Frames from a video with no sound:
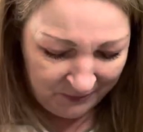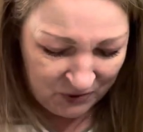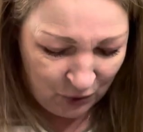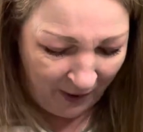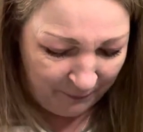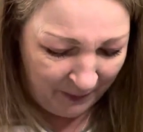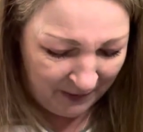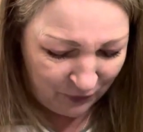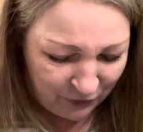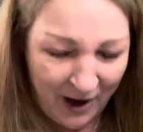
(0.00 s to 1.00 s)
So I've
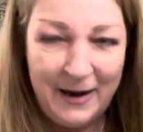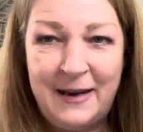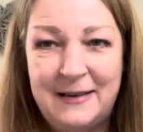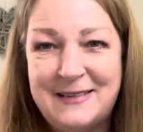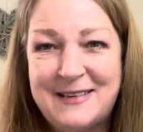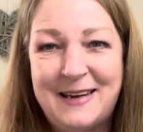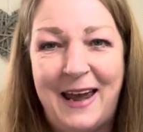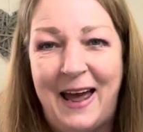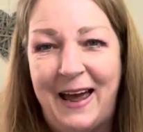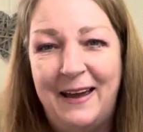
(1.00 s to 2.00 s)
been threatening to
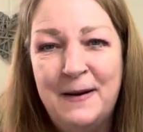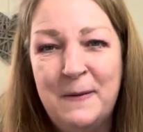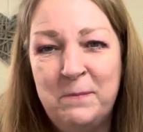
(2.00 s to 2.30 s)
get